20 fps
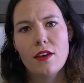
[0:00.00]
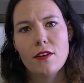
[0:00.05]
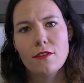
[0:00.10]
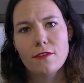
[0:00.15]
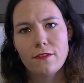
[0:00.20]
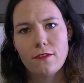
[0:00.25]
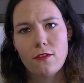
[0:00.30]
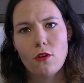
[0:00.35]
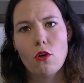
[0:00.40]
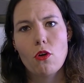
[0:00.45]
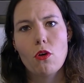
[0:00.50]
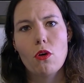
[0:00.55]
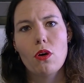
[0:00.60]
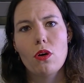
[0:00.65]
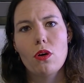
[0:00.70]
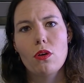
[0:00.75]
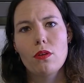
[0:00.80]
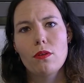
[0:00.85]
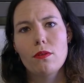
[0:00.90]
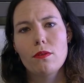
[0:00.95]

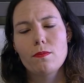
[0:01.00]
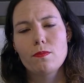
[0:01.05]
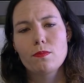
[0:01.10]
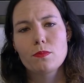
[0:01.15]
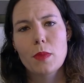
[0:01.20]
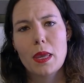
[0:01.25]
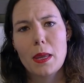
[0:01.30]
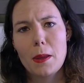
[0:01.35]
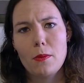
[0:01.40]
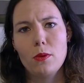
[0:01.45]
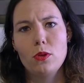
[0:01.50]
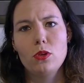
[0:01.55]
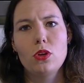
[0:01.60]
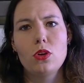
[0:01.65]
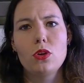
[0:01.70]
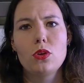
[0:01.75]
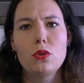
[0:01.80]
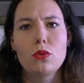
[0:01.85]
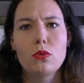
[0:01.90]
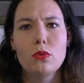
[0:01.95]
for people
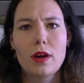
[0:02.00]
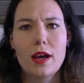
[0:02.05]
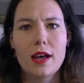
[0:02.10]
who